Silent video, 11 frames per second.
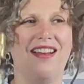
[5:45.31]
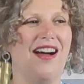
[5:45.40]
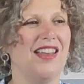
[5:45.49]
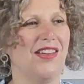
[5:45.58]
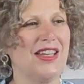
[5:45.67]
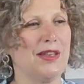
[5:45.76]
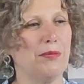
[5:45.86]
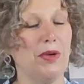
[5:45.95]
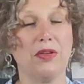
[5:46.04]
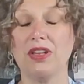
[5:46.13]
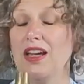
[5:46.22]
I like them
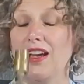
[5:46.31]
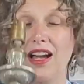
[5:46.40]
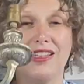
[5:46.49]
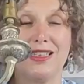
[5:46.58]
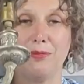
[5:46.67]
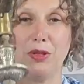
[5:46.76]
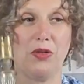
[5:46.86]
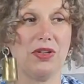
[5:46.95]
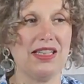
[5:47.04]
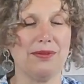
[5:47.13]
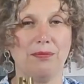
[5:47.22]
both, and to be
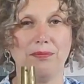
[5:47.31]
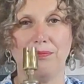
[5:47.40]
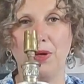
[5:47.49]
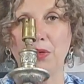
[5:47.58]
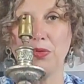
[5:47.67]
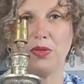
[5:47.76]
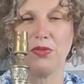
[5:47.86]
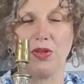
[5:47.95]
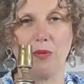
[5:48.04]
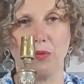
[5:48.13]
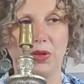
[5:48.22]
honest, both of
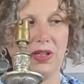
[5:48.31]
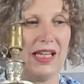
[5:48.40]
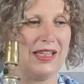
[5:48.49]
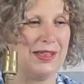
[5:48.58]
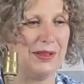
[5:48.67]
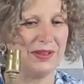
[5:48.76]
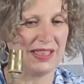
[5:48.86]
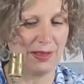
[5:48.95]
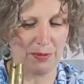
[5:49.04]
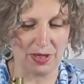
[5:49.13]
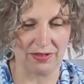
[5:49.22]
them will get used
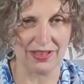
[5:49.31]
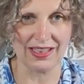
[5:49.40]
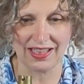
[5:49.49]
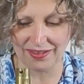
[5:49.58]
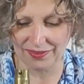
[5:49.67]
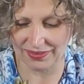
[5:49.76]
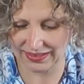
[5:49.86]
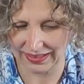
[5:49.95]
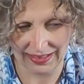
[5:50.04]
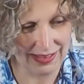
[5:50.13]
somewhere in the house,